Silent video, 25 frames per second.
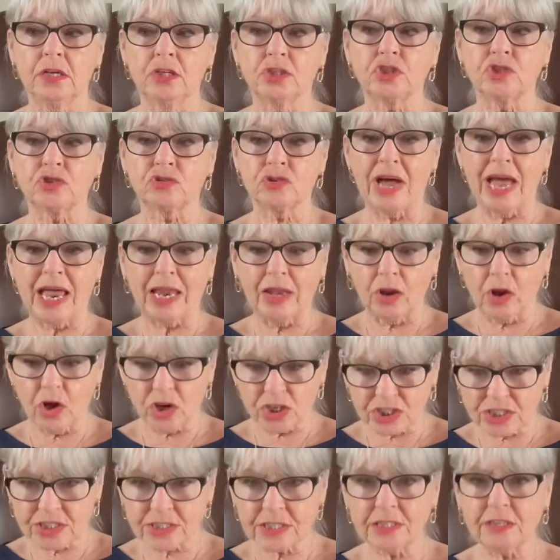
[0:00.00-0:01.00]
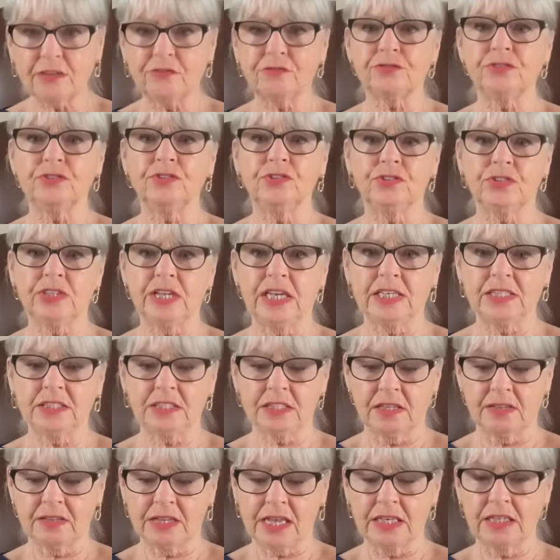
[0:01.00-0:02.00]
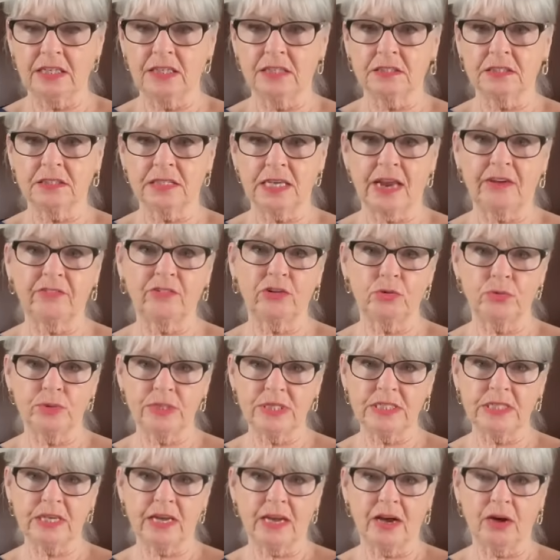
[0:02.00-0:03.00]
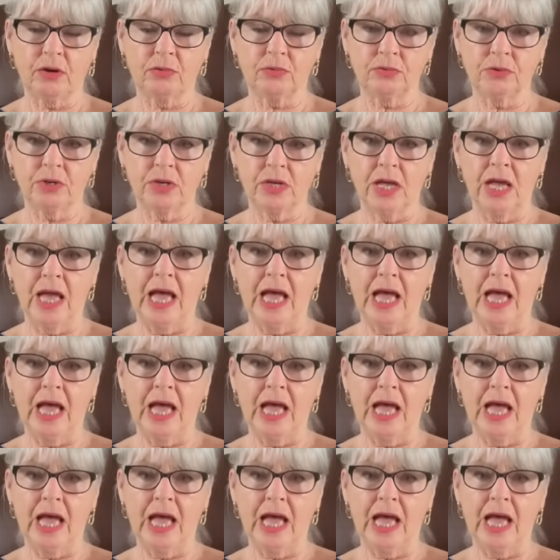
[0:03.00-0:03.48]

Try lots of different things and then you'll narrow it down